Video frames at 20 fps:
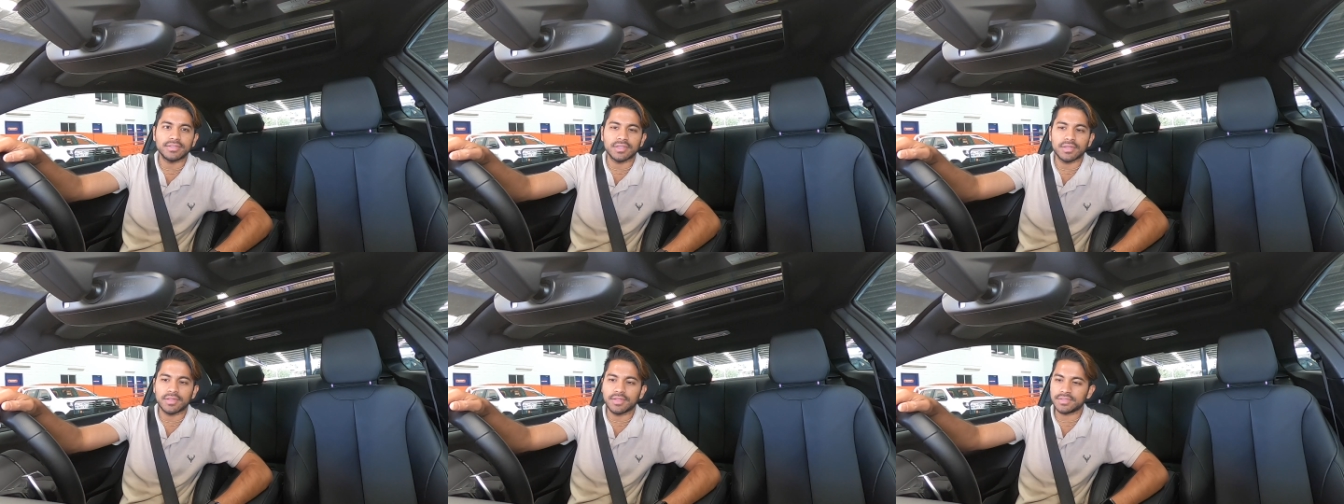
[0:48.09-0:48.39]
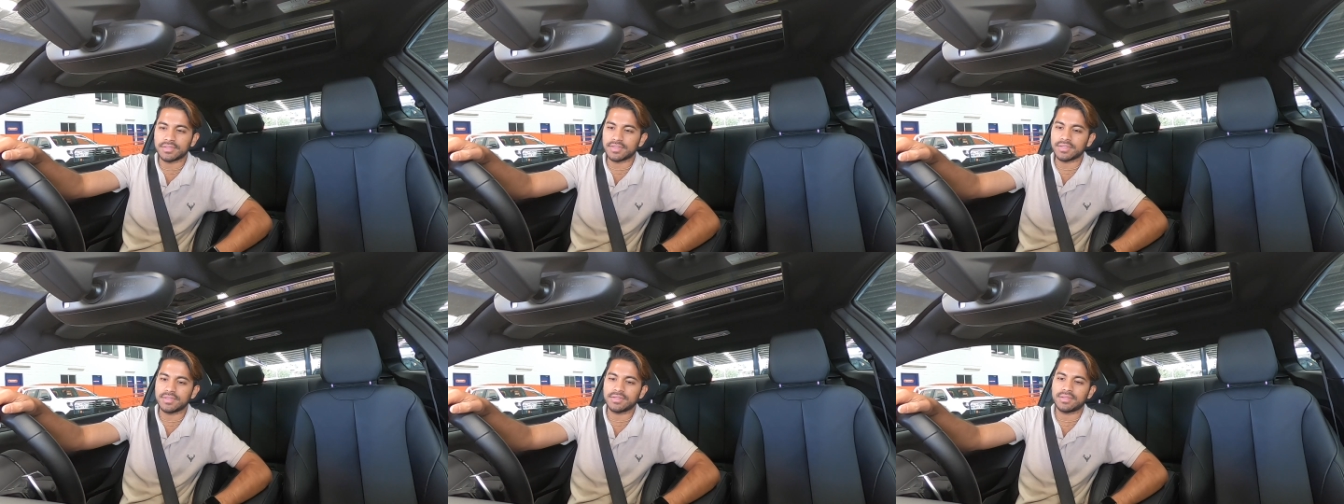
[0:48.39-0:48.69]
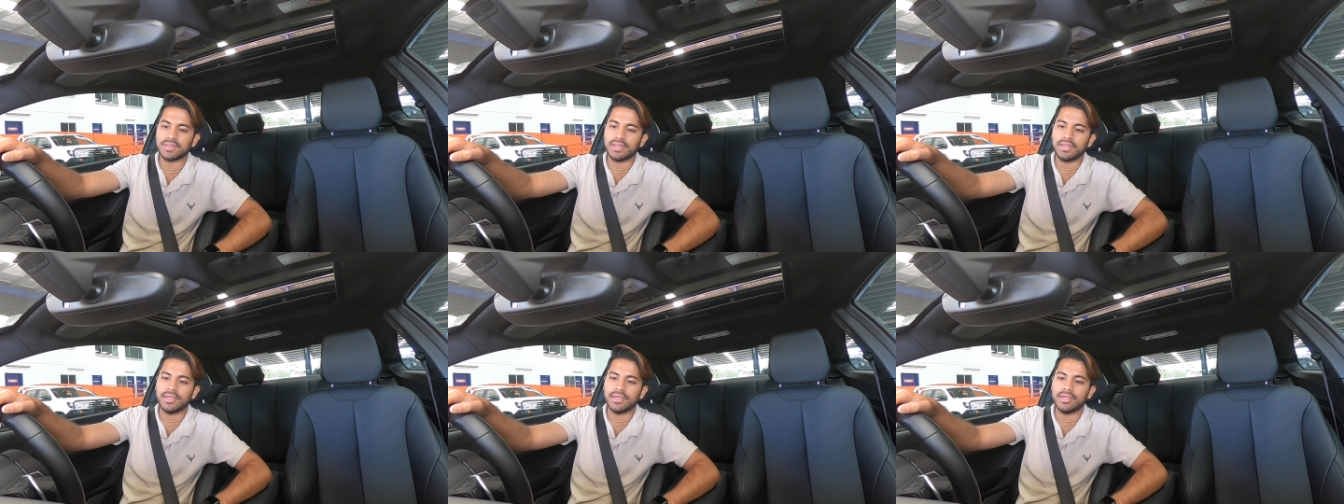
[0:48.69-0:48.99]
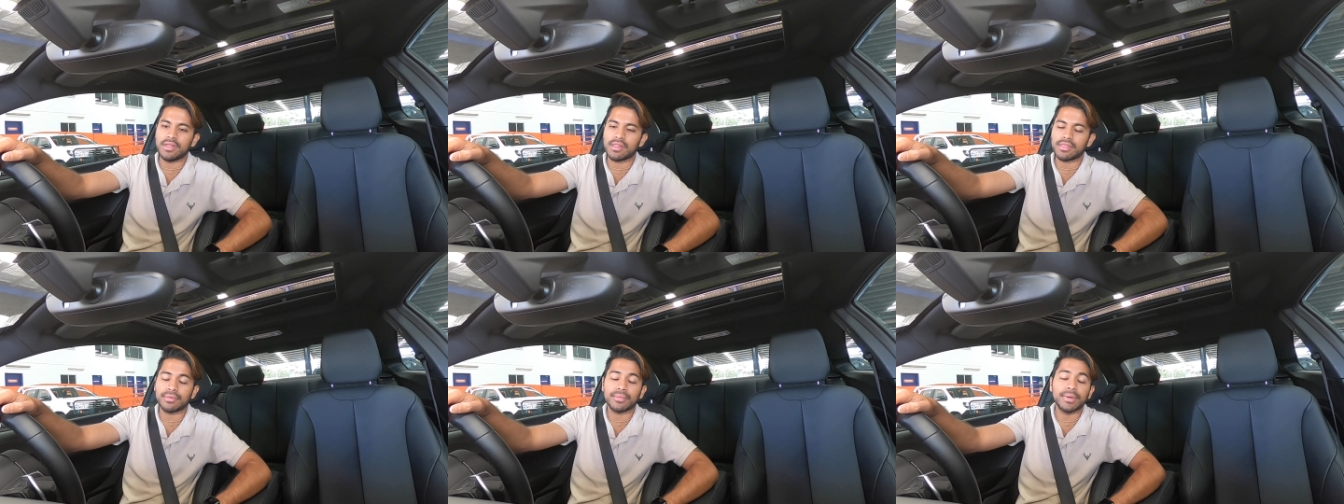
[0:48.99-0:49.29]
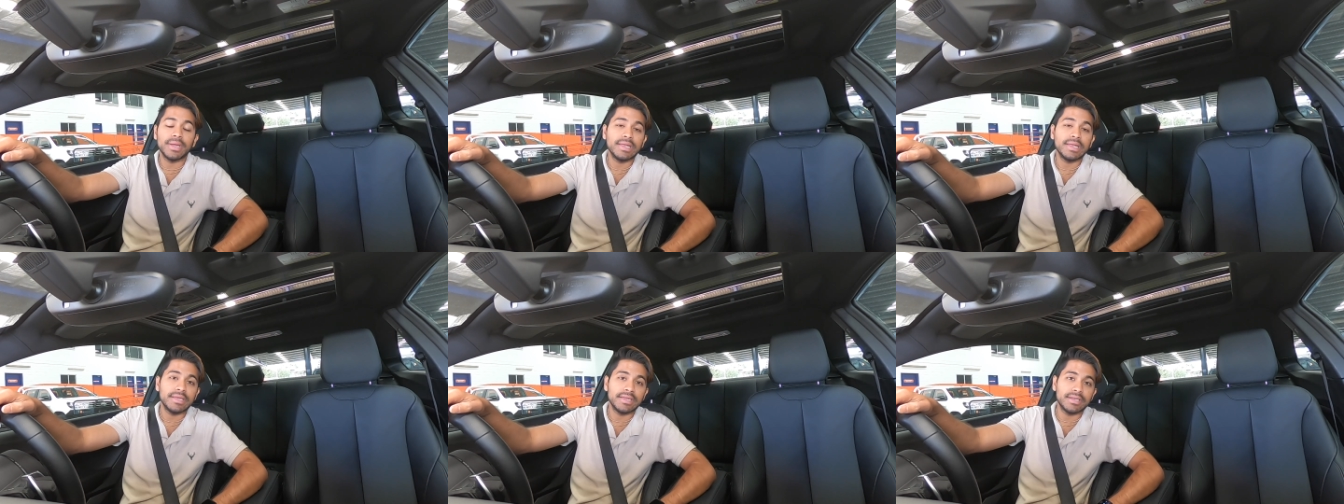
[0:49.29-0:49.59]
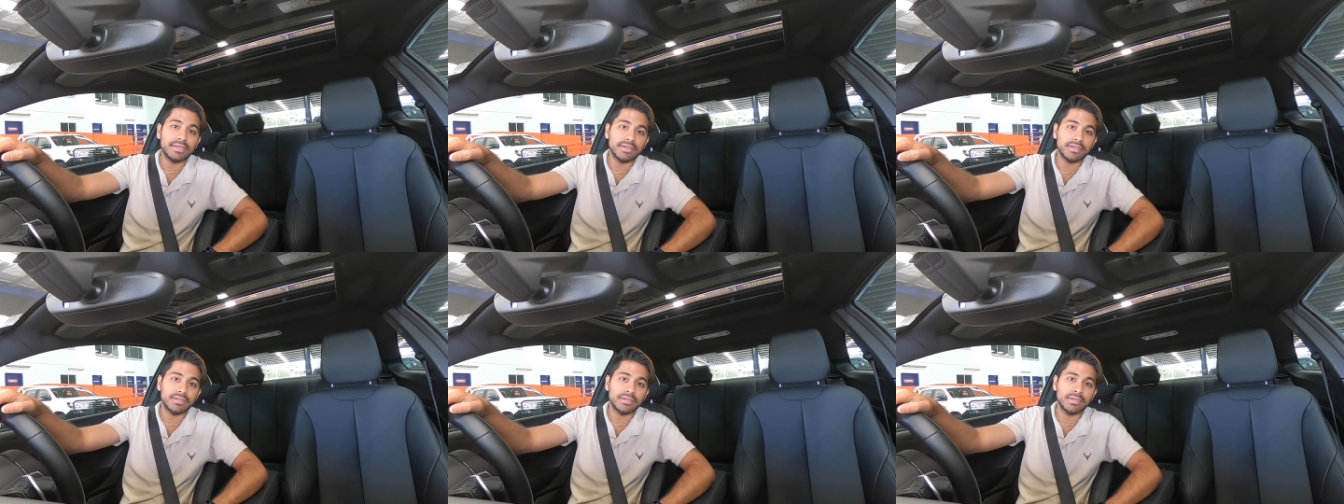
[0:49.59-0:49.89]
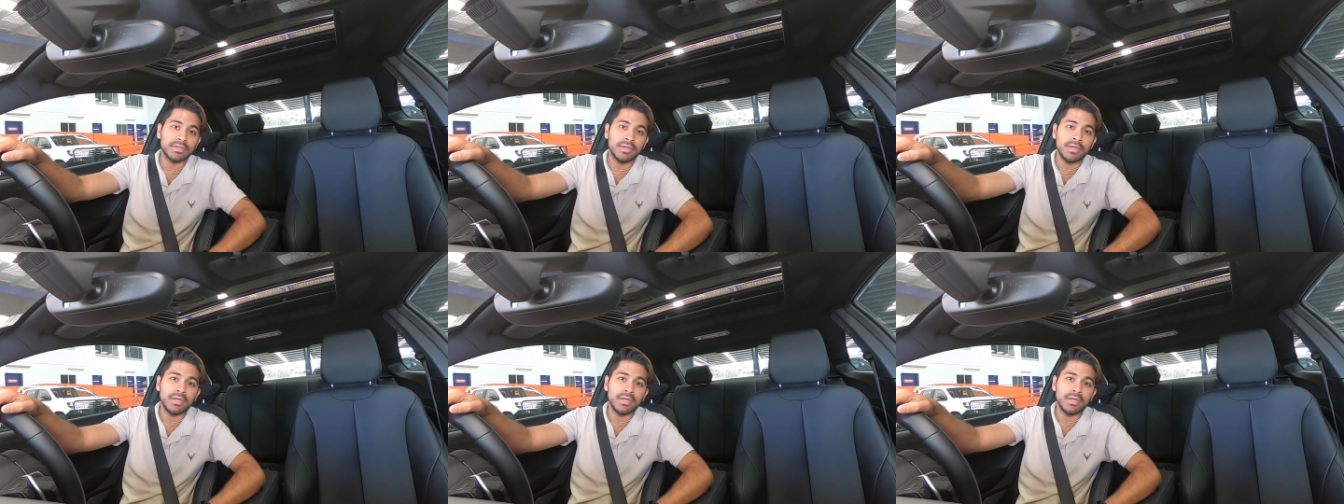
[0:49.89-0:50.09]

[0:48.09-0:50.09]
So this is the 3-litre